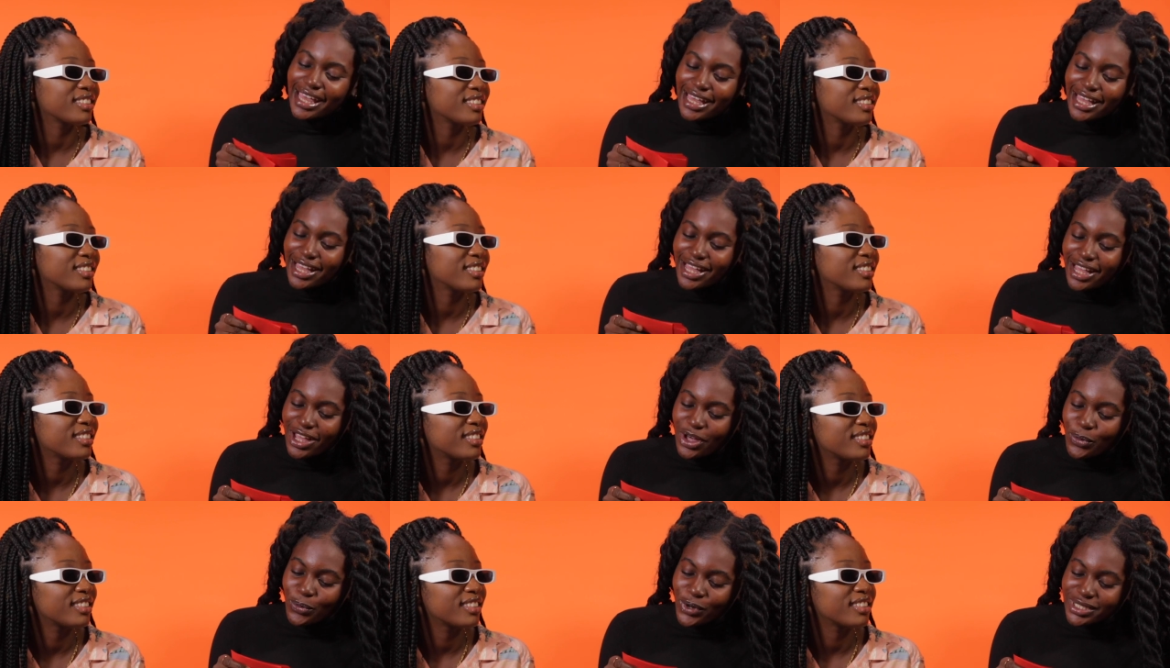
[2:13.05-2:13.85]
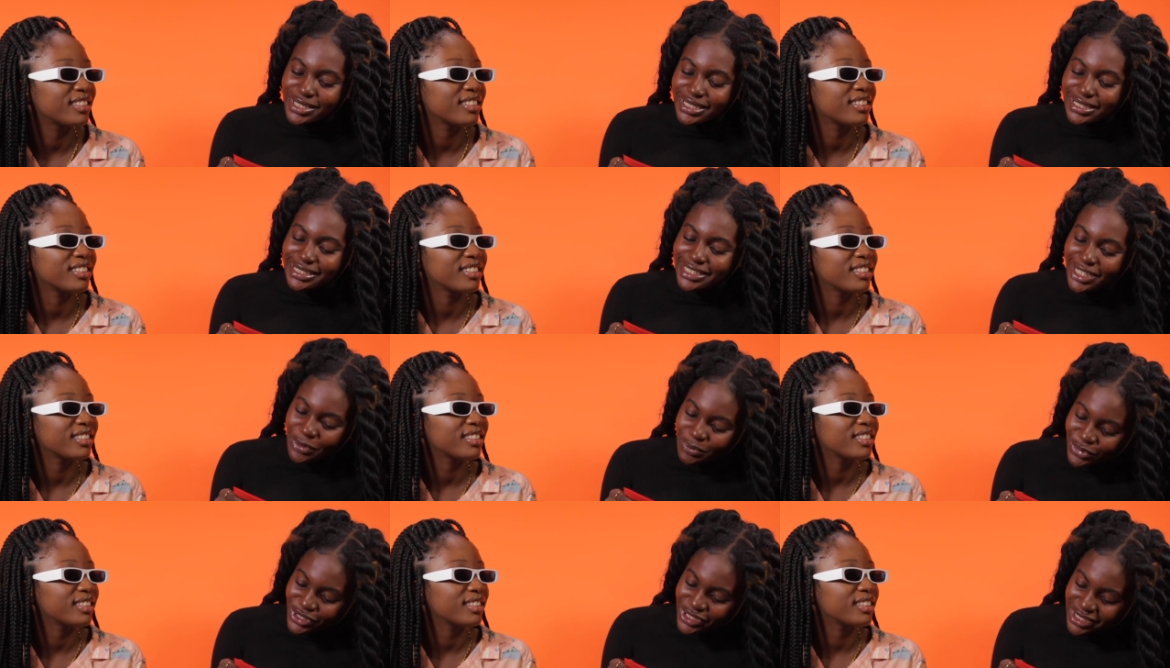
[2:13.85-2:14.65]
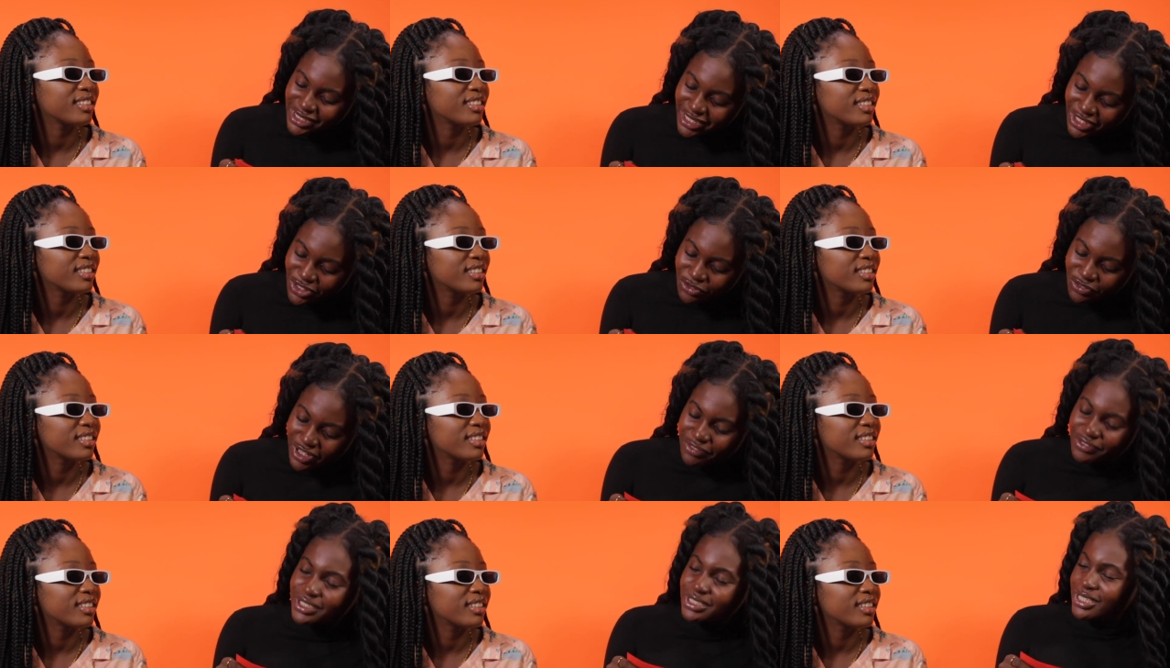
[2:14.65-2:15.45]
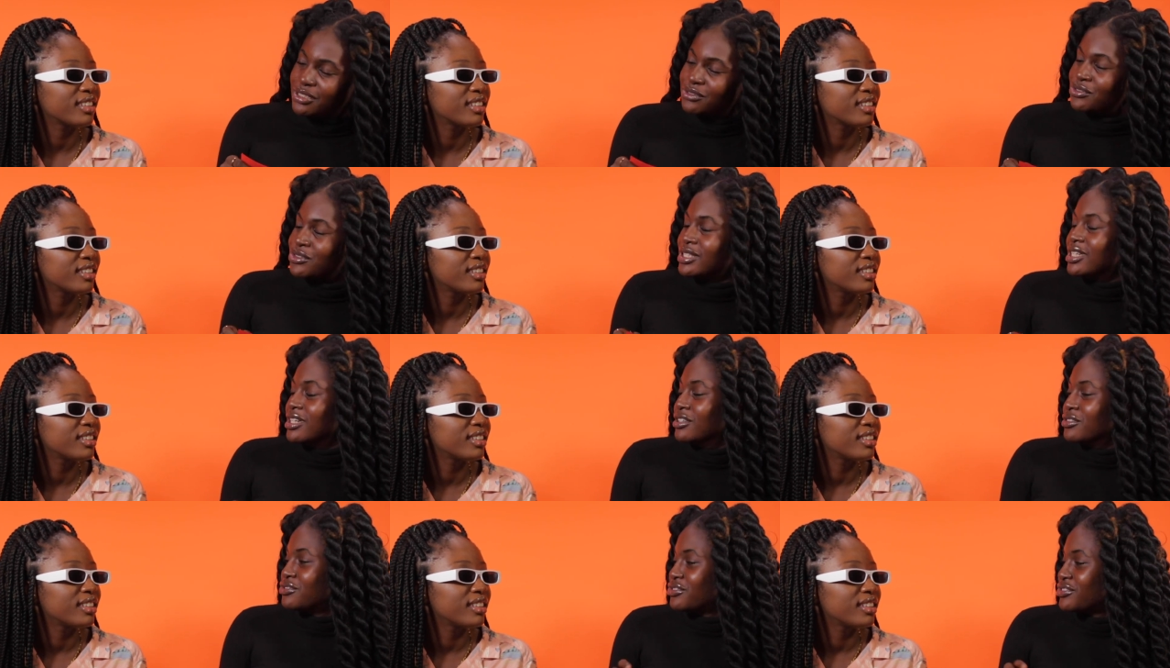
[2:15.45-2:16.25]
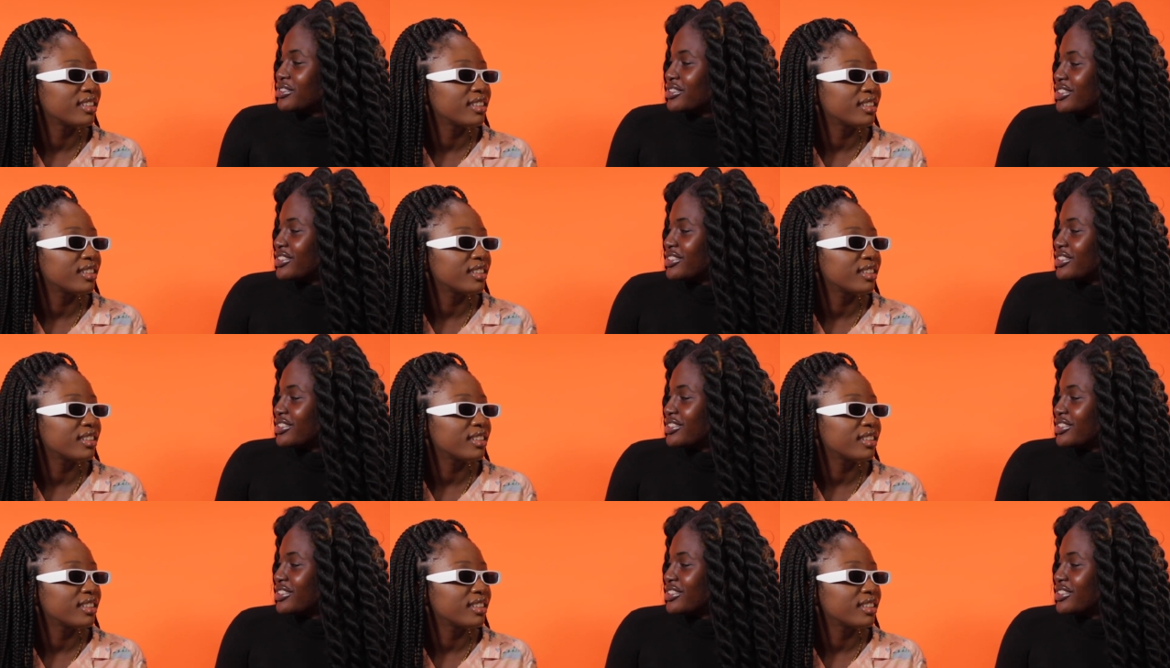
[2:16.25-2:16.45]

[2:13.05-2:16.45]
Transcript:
Speaker 1: Uh, what's the dumbest thing you've ever done for love?